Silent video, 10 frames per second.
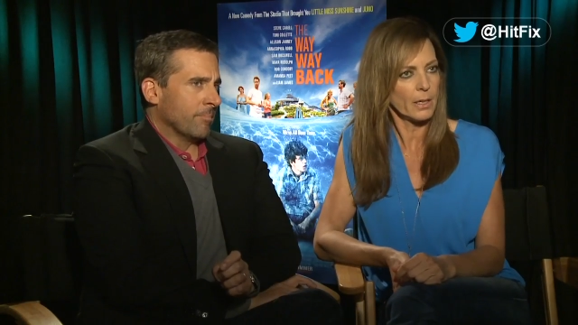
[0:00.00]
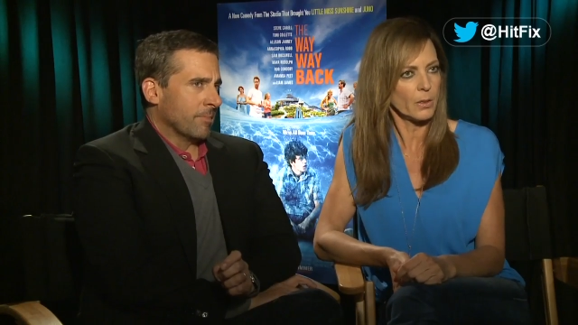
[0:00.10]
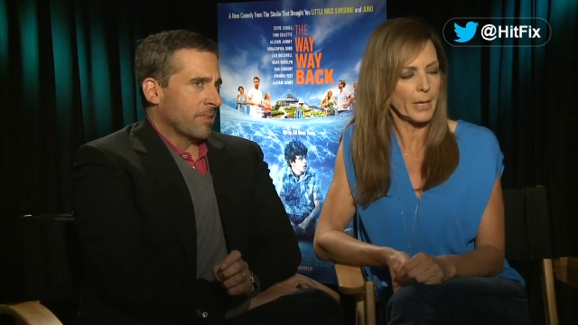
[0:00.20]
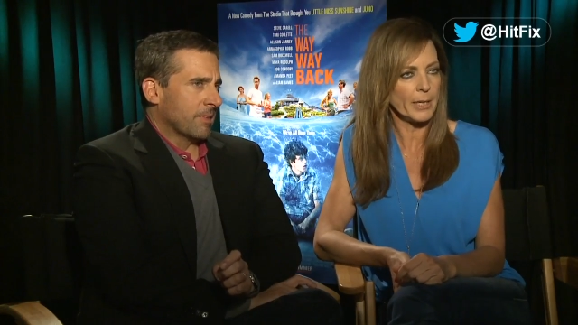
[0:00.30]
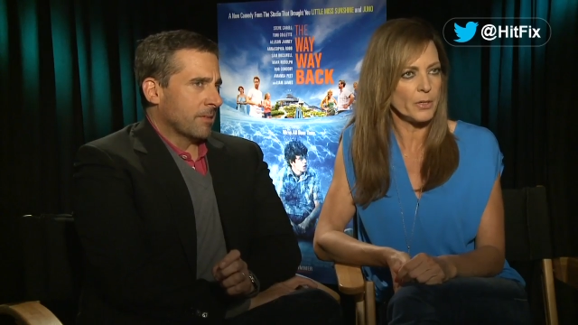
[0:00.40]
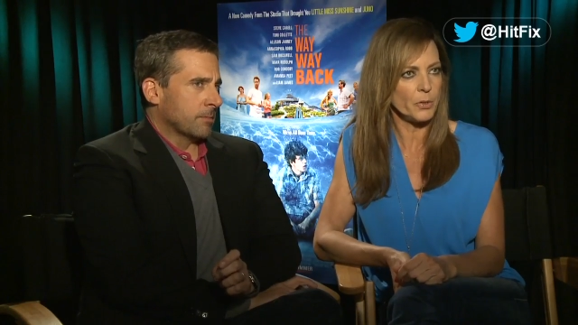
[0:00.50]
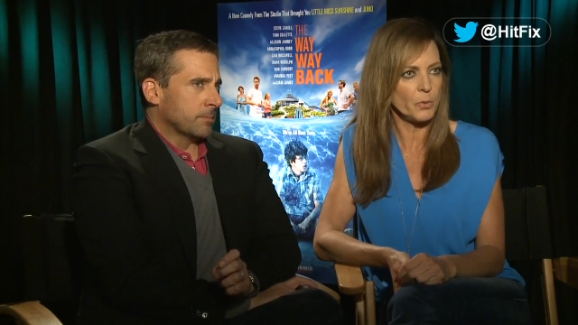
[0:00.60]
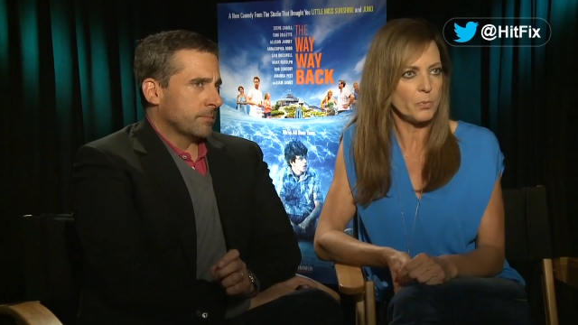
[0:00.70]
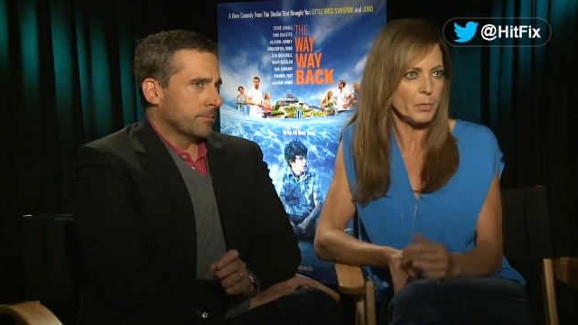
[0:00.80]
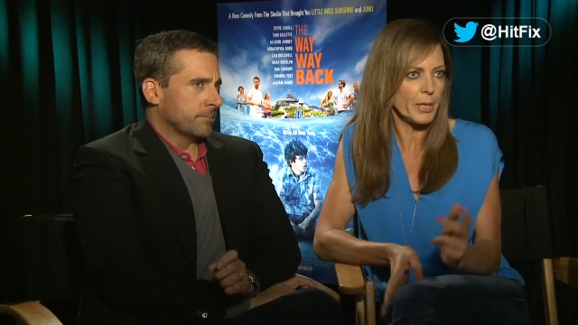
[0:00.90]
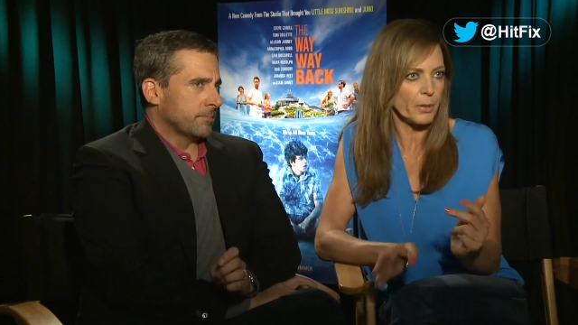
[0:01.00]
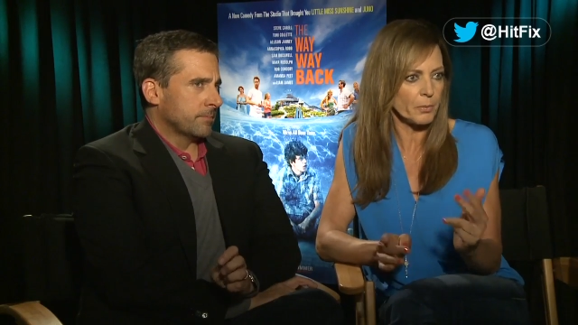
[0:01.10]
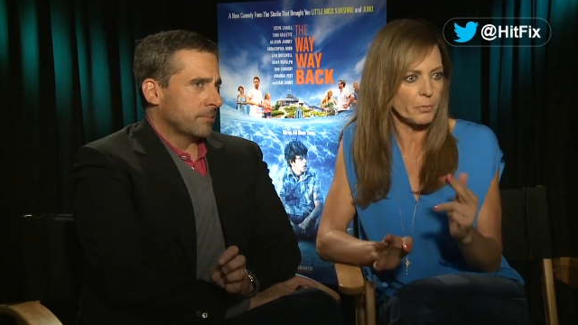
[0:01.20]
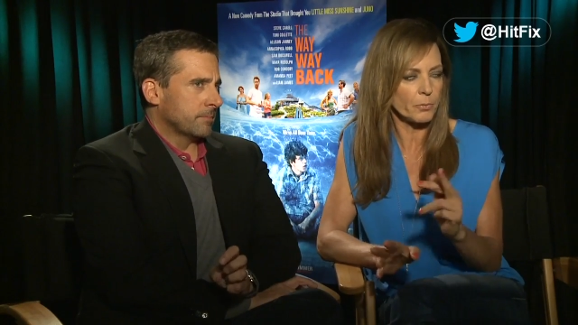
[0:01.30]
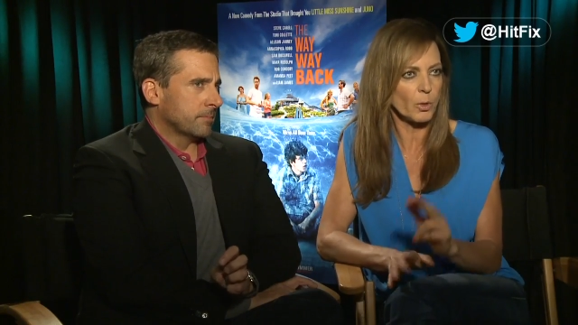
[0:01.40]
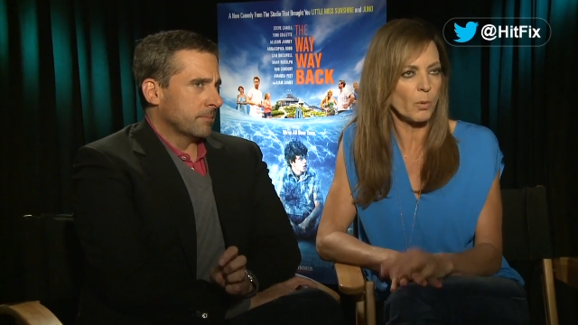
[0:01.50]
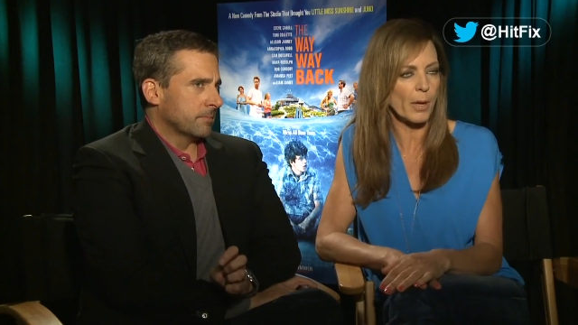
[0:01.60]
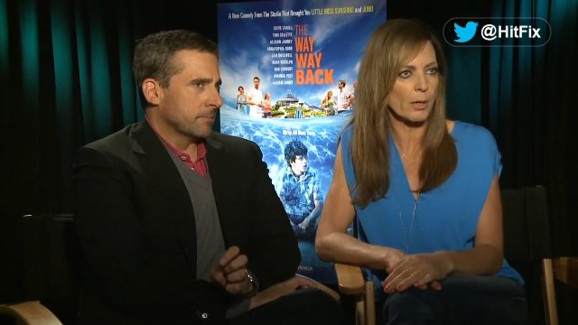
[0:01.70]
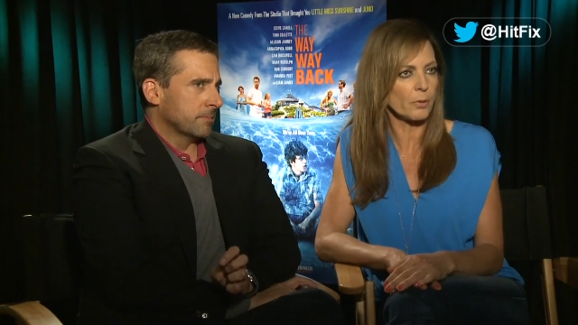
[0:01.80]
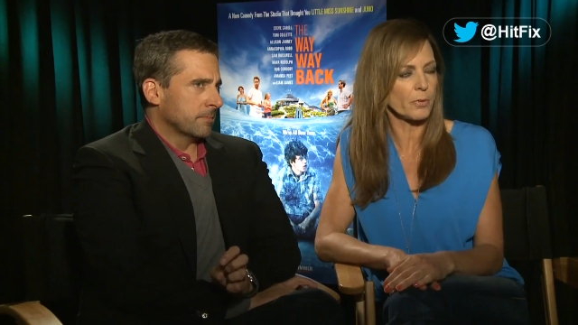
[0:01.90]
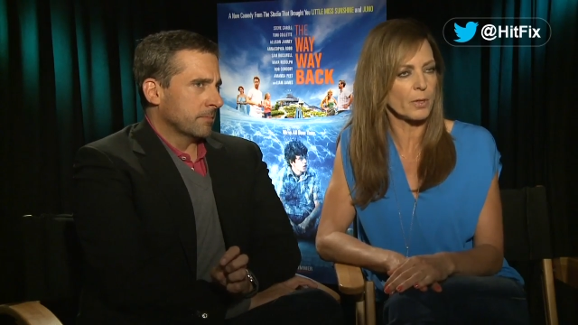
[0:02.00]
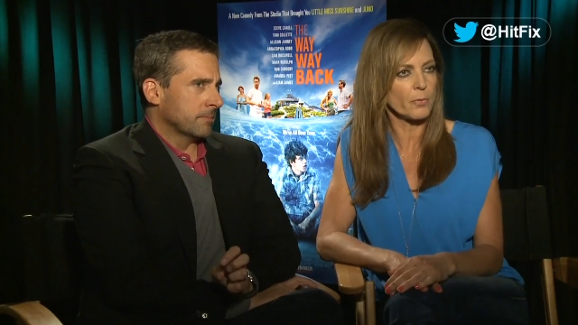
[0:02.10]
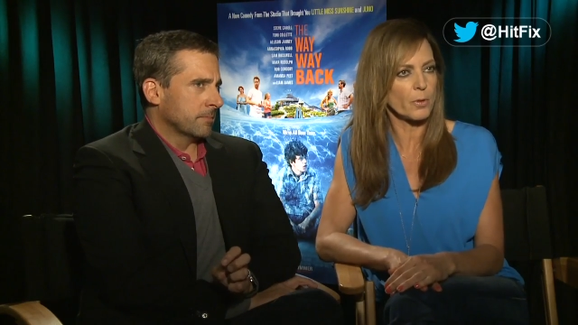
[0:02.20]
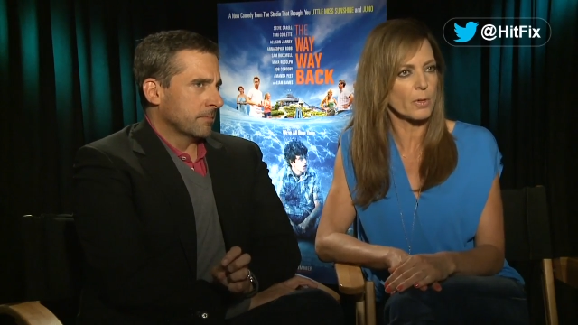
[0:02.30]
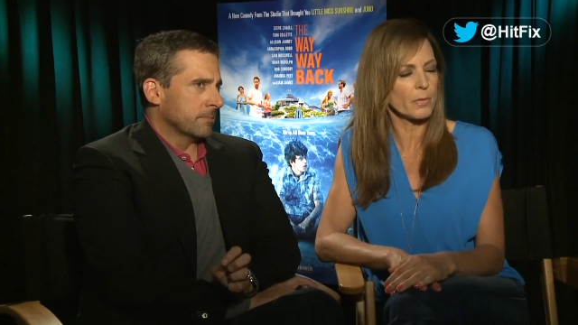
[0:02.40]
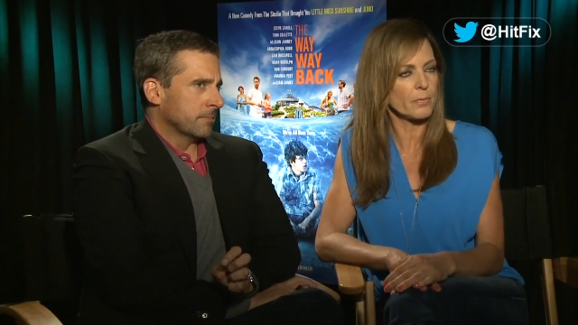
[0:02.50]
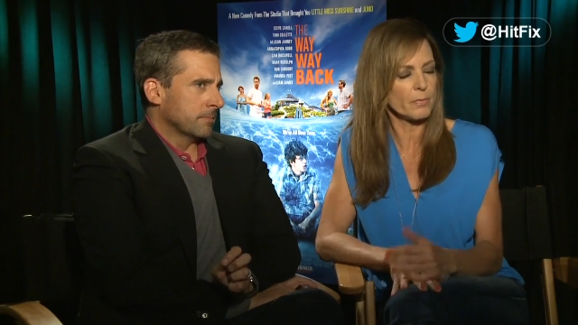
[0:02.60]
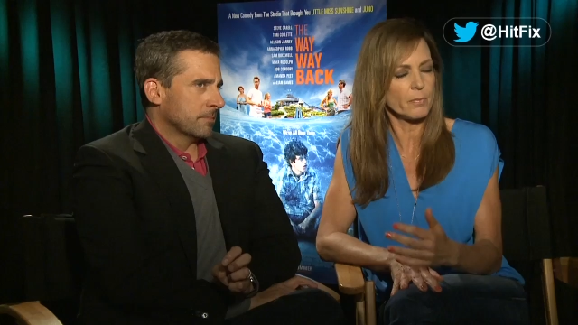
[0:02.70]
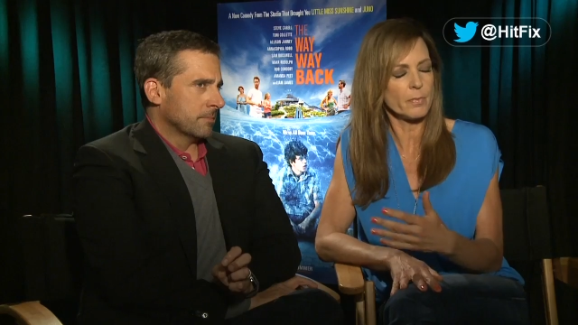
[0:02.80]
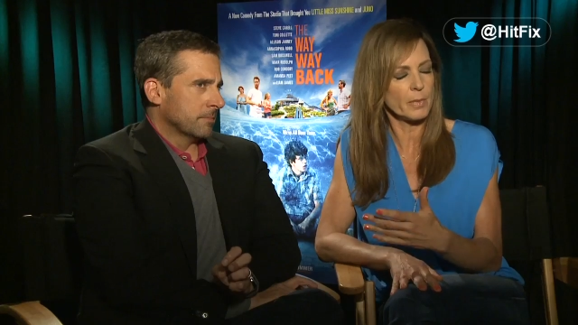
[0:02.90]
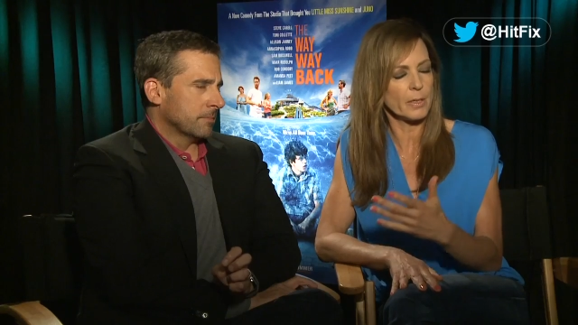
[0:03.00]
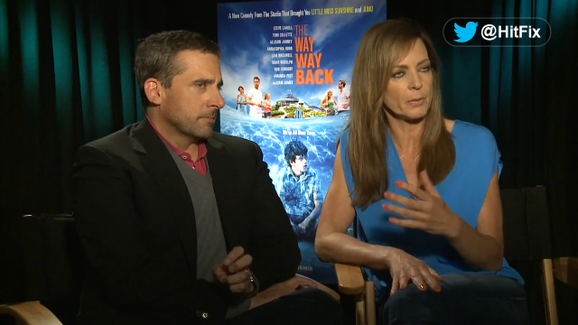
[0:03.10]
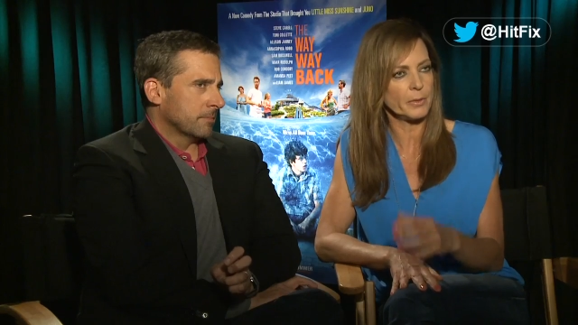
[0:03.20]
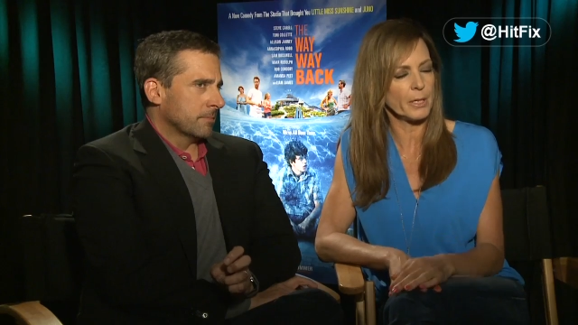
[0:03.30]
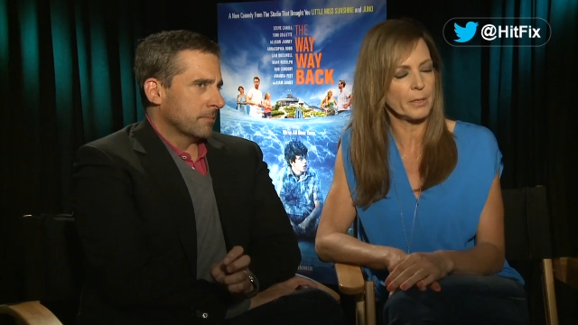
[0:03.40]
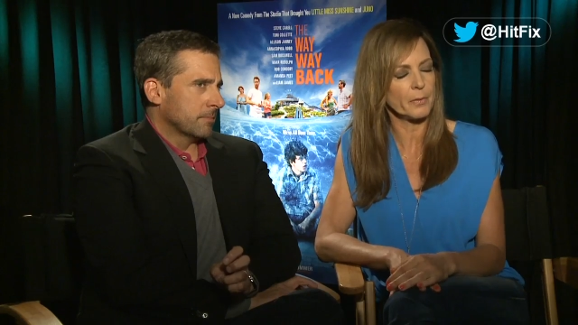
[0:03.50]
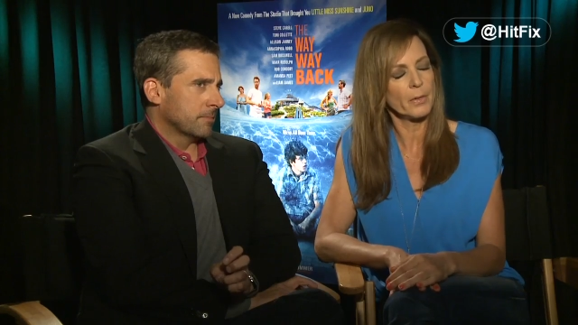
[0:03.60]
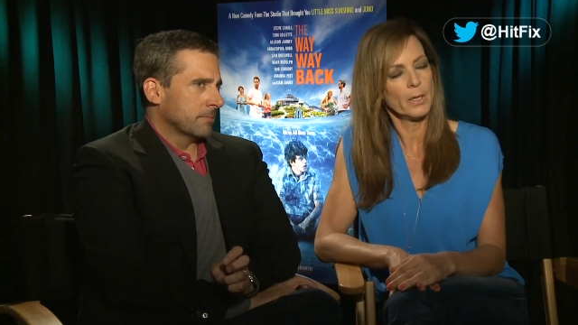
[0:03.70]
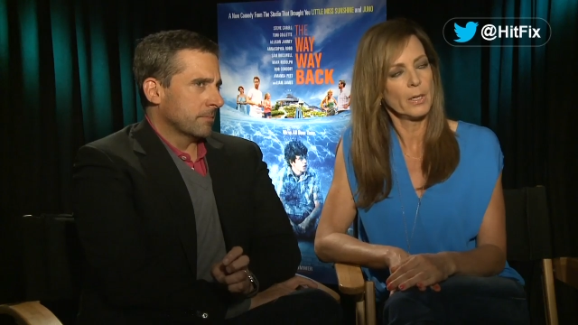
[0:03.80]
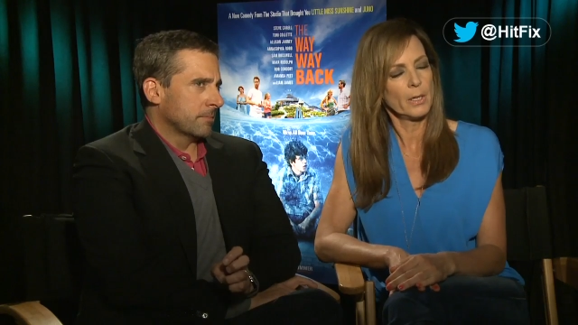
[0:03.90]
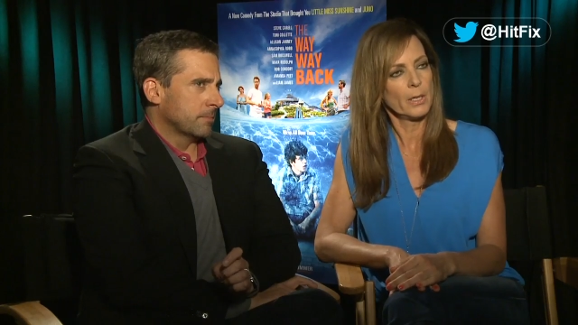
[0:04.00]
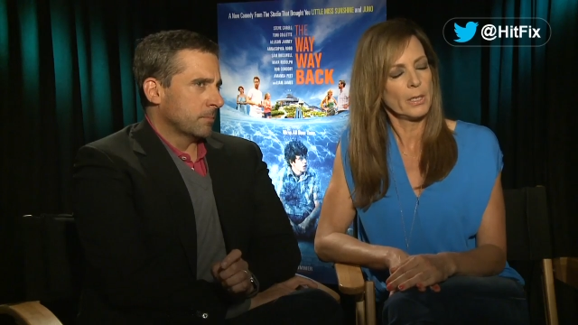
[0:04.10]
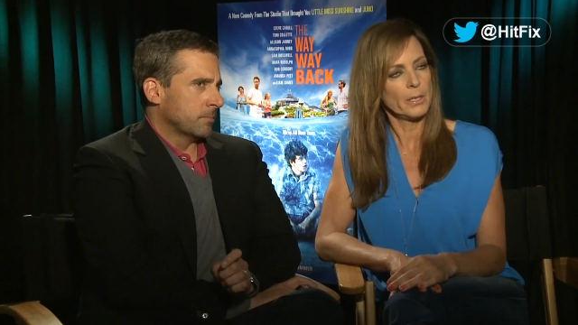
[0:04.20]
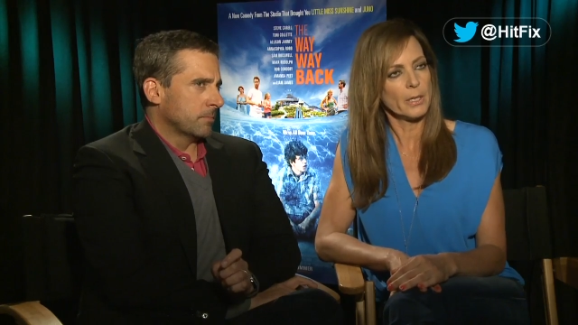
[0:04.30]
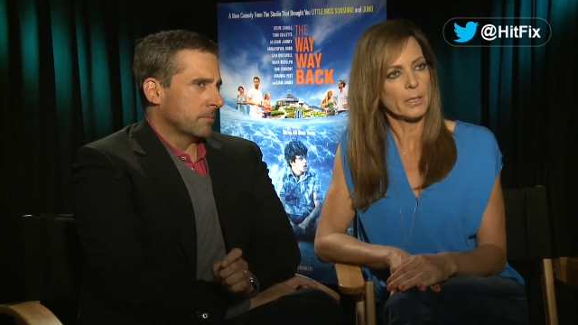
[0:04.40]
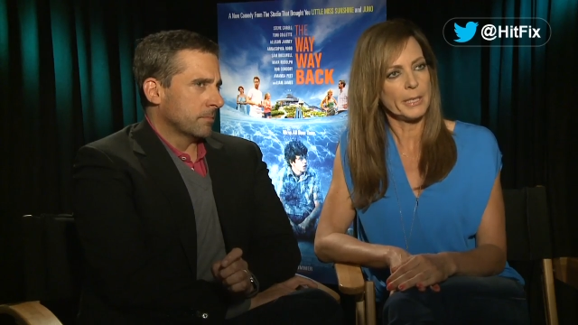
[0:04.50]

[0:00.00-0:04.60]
Speaker 1: a great new, you know, role model for, for you know, young young